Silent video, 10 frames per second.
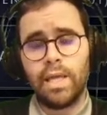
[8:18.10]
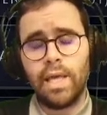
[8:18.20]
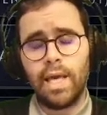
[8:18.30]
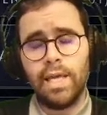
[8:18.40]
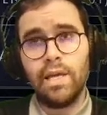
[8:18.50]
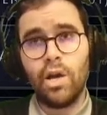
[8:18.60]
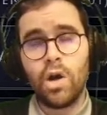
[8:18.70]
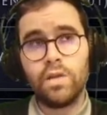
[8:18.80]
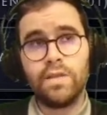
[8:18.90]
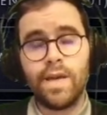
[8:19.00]

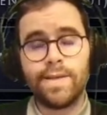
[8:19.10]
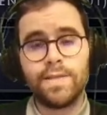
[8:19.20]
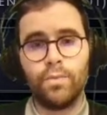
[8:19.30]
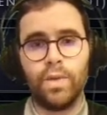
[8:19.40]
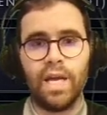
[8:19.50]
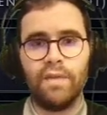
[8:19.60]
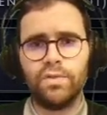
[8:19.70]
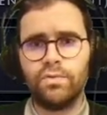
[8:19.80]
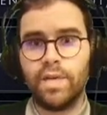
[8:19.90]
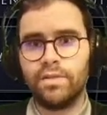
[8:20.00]
econ decks will have
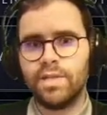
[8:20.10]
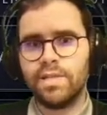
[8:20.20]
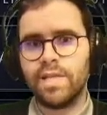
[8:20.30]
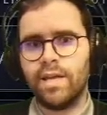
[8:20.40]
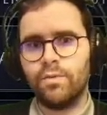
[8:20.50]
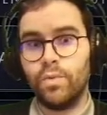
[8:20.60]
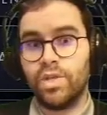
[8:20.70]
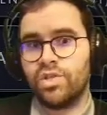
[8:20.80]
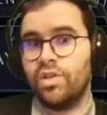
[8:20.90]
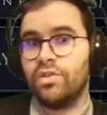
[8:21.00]
to rather decide
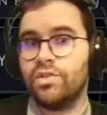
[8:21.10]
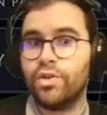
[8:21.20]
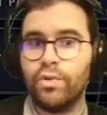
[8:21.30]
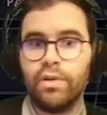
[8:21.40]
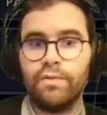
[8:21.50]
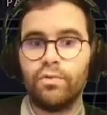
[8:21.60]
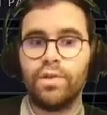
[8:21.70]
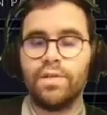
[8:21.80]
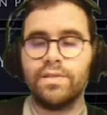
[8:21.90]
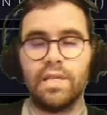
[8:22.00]
which tier they're going
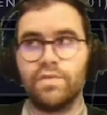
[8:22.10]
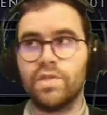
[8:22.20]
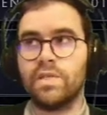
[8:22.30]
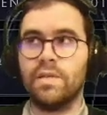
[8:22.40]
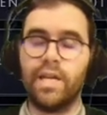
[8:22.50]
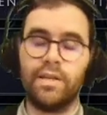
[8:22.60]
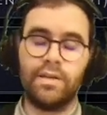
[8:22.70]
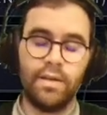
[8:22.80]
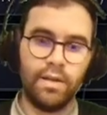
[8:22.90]
for, instead of just like